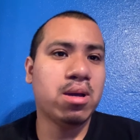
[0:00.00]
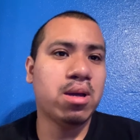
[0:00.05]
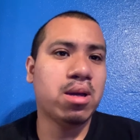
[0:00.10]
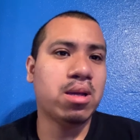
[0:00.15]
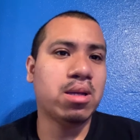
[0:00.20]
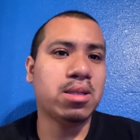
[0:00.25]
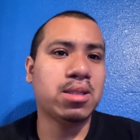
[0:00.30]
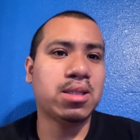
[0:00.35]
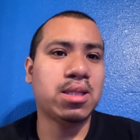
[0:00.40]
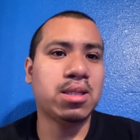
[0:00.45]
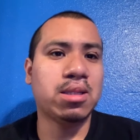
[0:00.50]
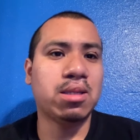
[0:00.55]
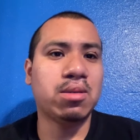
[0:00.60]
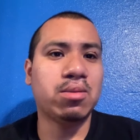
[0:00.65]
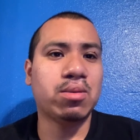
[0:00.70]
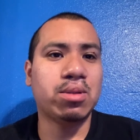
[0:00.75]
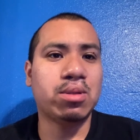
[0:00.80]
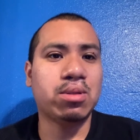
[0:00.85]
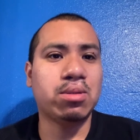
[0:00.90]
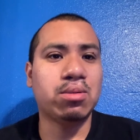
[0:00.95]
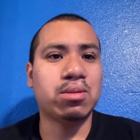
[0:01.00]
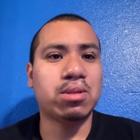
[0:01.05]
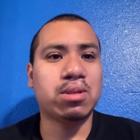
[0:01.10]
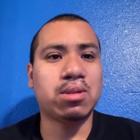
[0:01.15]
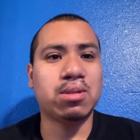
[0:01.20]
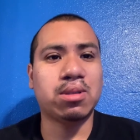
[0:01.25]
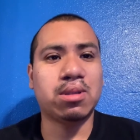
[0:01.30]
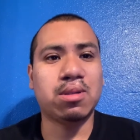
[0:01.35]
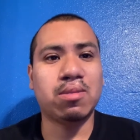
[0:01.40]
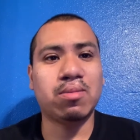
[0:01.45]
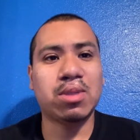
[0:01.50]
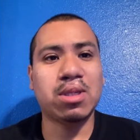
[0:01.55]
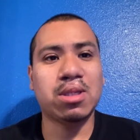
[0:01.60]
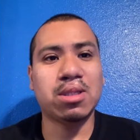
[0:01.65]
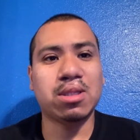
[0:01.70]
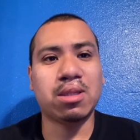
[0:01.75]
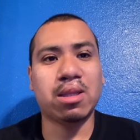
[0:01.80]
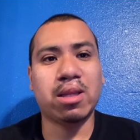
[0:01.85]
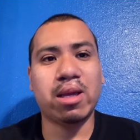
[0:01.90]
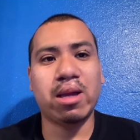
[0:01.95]
And the same thing with you. So some
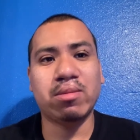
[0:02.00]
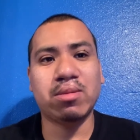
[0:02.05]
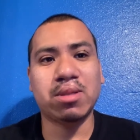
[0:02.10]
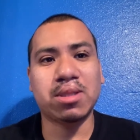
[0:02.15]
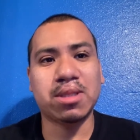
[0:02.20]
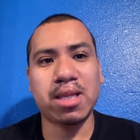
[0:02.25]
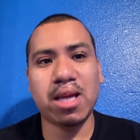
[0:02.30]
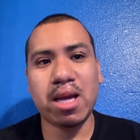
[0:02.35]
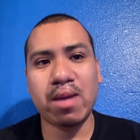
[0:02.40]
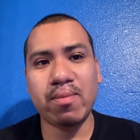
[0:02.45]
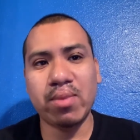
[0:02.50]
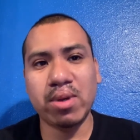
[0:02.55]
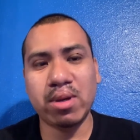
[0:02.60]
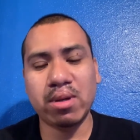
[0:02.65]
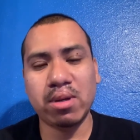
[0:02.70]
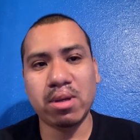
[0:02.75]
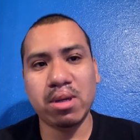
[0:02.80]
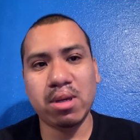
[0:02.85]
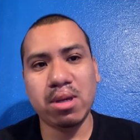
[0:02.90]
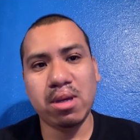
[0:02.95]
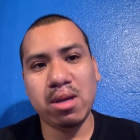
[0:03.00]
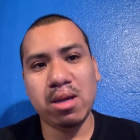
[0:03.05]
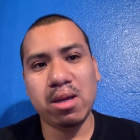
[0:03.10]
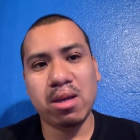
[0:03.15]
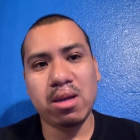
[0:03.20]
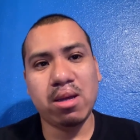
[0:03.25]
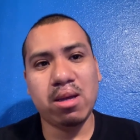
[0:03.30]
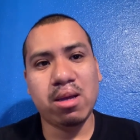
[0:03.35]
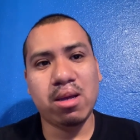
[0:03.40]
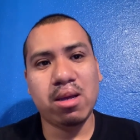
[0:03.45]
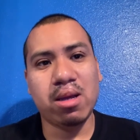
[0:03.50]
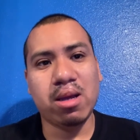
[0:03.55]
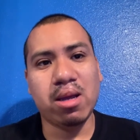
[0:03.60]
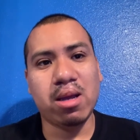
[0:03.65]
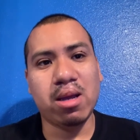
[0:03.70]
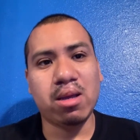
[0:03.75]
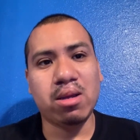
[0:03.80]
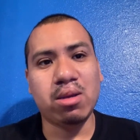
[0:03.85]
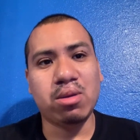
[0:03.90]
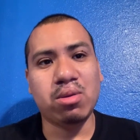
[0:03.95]
things in life just happen
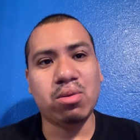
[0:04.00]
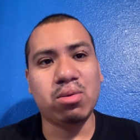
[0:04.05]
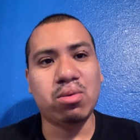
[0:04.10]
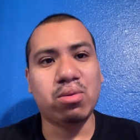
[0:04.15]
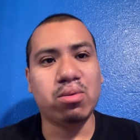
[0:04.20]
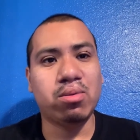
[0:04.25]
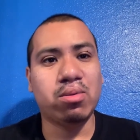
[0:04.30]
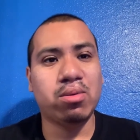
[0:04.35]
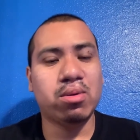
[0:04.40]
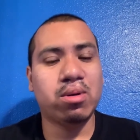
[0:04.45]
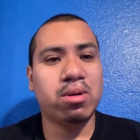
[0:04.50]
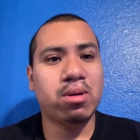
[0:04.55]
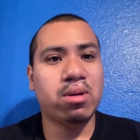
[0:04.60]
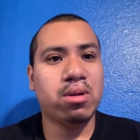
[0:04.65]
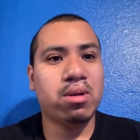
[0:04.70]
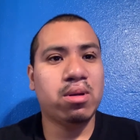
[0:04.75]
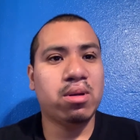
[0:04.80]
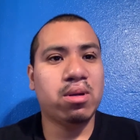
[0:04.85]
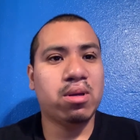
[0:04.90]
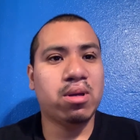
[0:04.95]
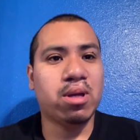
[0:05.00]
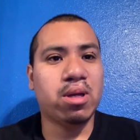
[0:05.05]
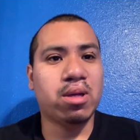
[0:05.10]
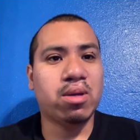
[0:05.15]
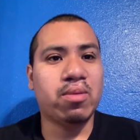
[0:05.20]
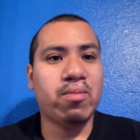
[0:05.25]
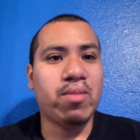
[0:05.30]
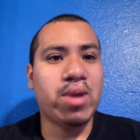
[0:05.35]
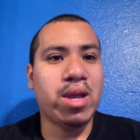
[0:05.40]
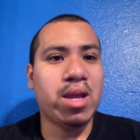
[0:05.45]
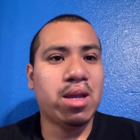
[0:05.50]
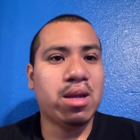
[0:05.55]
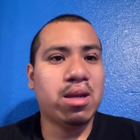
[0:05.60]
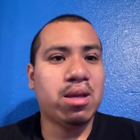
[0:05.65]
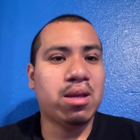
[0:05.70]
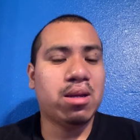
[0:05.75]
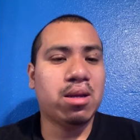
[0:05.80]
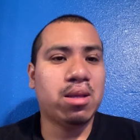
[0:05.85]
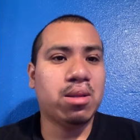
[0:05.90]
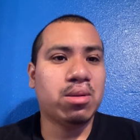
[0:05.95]
and you end up making
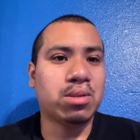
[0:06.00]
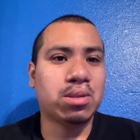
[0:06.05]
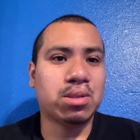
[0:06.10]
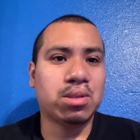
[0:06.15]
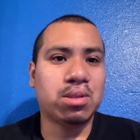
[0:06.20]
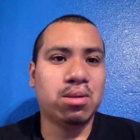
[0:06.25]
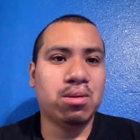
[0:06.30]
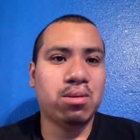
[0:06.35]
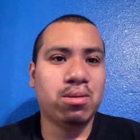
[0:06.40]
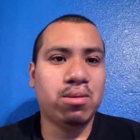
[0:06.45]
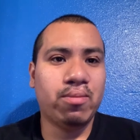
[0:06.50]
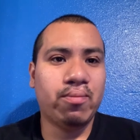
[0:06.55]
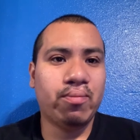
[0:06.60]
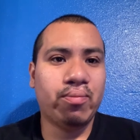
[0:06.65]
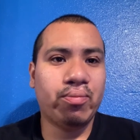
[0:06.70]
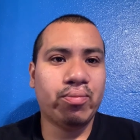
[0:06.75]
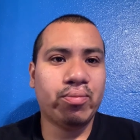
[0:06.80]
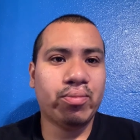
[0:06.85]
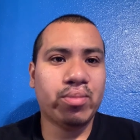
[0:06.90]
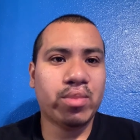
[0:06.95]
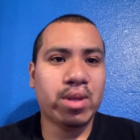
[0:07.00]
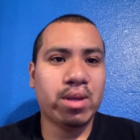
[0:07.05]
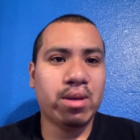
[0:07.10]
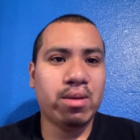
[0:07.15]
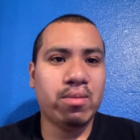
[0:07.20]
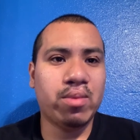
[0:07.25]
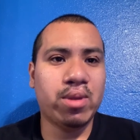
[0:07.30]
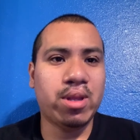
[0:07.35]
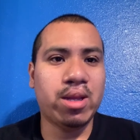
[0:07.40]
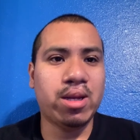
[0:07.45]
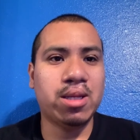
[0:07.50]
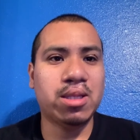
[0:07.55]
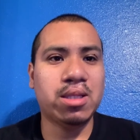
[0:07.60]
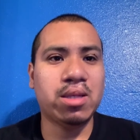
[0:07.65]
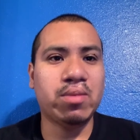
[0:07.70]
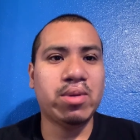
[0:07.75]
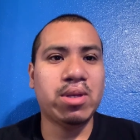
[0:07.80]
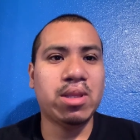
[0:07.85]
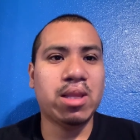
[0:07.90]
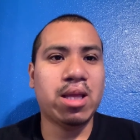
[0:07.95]
it and others don't. But that
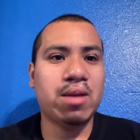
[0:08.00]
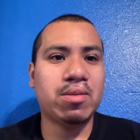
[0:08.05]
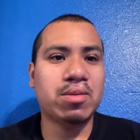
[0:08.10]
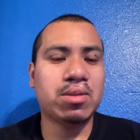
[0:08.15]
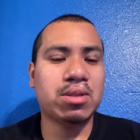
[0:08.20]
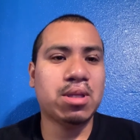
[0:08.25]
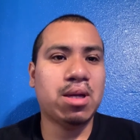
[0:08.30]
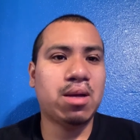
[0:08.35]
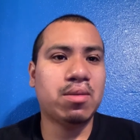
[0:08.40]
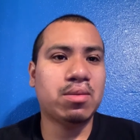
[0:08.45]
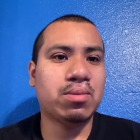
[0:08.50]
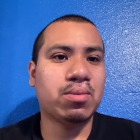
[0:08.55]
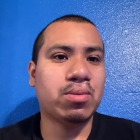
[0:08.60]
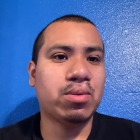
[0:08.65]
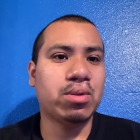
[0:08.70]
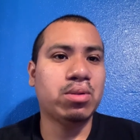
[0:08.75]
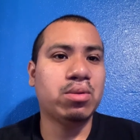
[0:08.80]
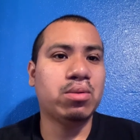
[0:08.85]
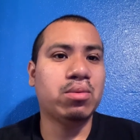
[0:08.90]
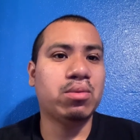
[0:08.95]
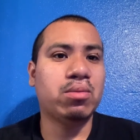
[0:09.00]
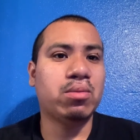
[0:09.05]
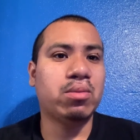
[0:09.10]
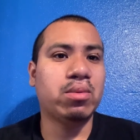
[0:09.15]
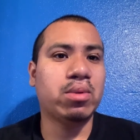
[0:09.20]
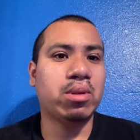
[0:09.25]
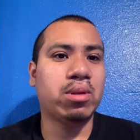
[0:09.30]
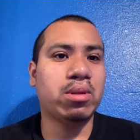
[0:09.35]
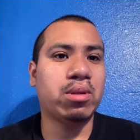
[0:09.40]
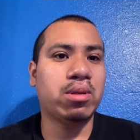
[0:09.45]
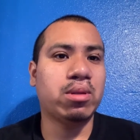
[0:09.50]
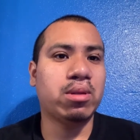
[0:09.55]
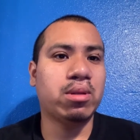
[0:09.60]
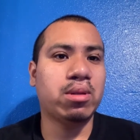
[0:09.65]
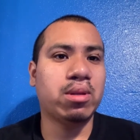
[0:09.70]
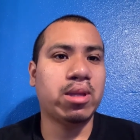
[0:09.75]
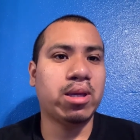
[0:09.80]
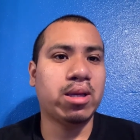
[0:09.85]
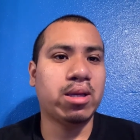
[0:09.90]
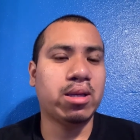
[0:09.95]
doesn't mean life stops for you
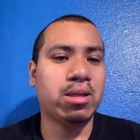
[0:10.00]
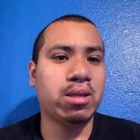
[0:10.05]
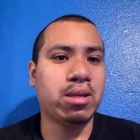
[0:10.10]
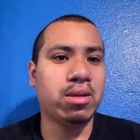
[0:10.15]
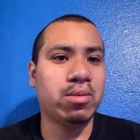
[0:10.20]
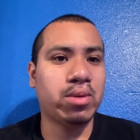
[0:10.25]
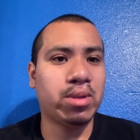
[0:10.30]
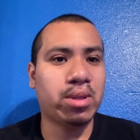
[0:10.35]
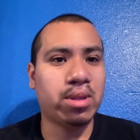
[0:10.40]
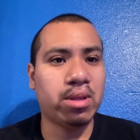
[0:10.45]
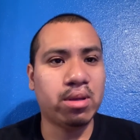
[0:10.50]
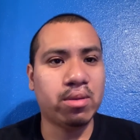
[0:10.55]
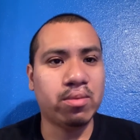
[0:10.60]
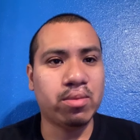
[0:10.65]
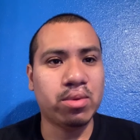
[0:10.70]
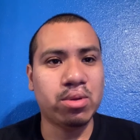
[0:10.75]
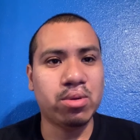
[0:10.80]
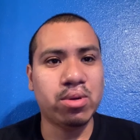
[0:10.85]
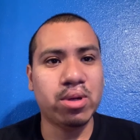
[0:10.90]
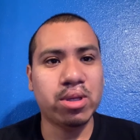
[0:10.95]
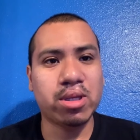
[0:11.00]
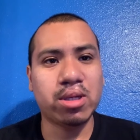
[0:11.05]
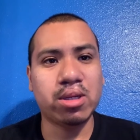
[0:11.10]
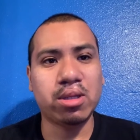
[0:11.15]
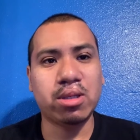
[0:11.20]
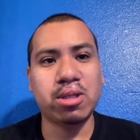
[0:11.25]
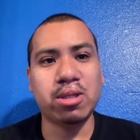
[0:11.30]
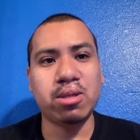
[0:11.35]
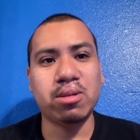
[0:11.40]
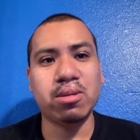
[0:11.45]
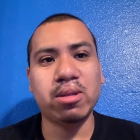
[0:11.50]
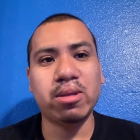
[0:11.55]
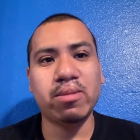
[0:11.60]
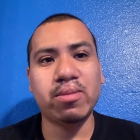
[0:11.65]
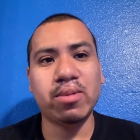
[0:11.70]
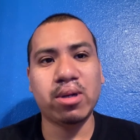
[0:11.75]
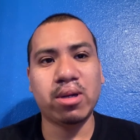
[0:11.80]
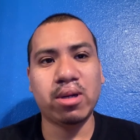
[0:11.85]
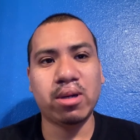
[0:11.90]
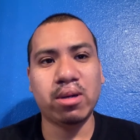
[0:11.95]
like it did with them. You have to continue
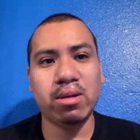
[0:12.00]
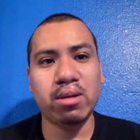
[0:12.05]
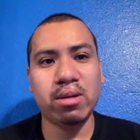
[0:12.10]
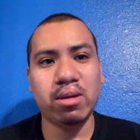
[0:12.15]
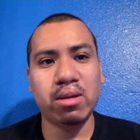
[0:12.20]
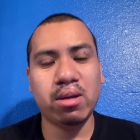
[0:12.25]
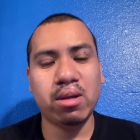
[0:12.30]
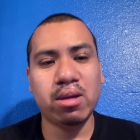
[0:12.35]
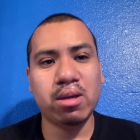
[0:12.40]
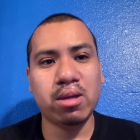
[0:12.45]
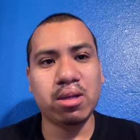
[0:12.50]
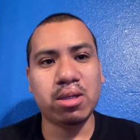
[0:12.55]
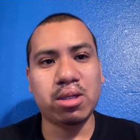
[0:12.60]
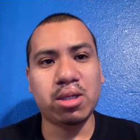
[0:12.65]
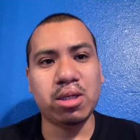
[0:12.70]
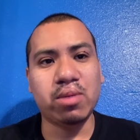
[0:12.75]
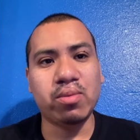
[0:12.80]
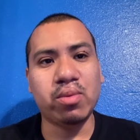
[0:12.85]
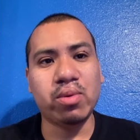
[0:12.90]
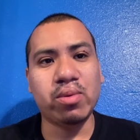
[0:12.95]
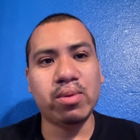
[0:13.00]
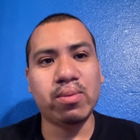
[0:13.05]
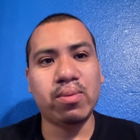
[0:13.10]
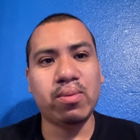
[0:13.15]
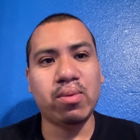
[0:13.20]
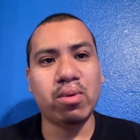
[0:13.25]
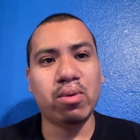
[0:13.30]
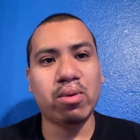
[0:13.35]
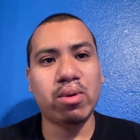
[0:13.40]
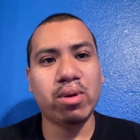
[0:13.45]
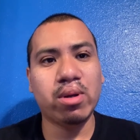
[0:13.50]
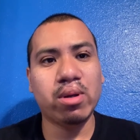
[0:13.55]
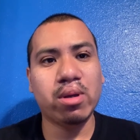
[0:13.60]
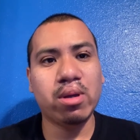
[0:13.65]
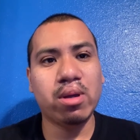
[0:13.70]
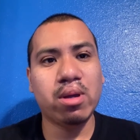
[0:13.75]
living on, continue moving forward,